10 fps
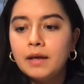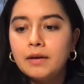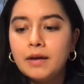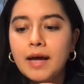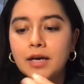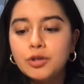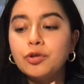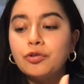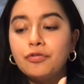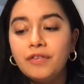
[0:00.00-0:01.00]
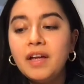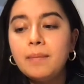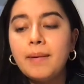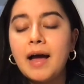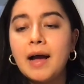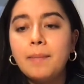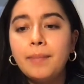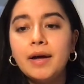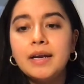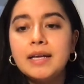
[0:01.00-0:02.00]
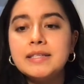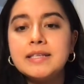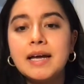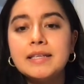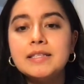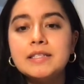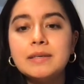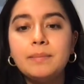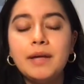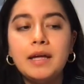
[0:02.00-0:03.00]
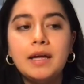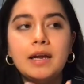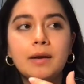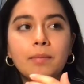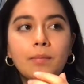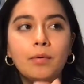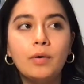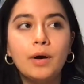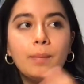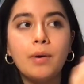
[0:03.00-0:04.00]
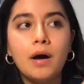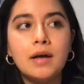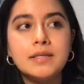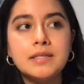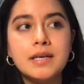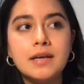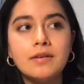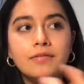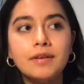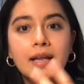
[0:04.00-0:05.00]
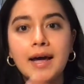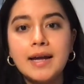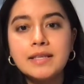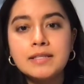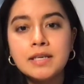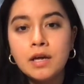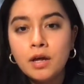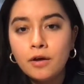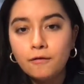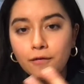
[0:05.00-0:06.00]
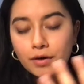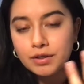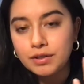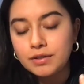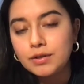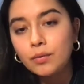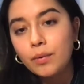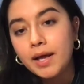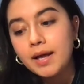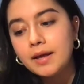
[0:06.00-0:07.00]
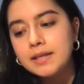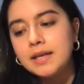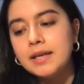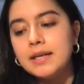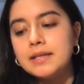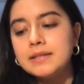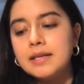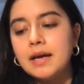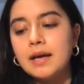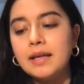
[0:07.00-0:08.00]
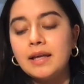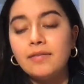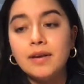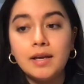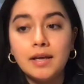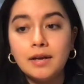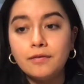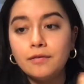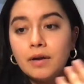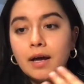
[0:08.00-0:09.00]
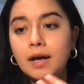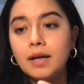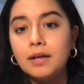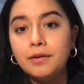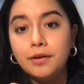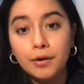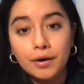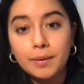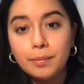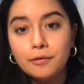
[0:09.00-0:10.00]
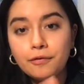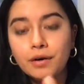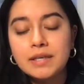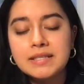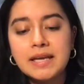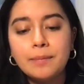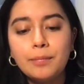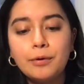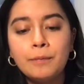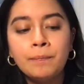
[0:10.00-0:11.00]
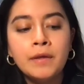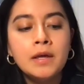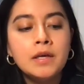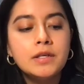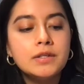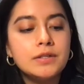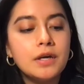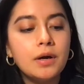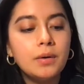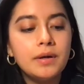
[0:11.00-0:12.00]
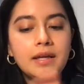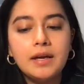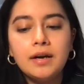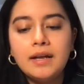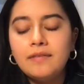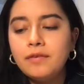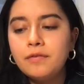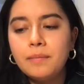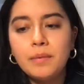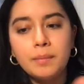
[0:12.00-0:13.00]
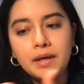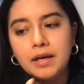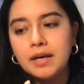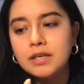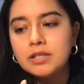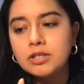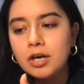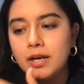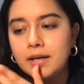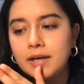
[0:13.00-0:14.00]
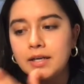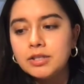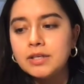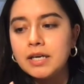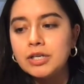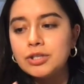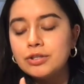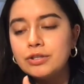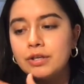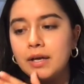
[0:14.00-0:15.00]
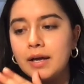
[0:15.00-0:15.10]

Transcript: actual feedback, but it tends to be in a more positive light versus the way it is given in Europe, for example. So here, even from the beginning, starting in educational,